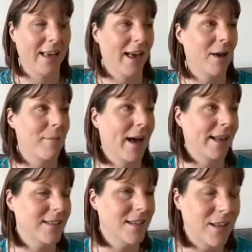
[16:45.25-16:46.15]

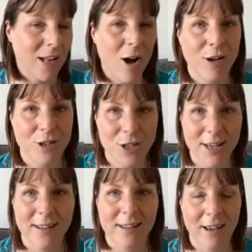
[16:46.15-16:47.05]
and large
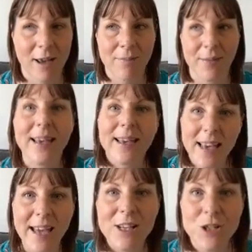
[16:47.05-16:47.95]

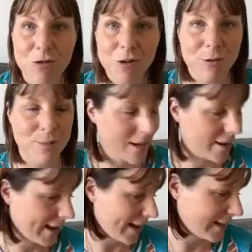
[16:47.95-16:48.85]
engaged groups that
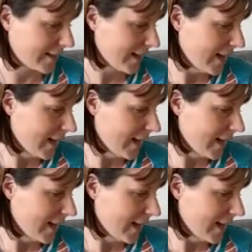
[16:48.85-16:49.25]
I had.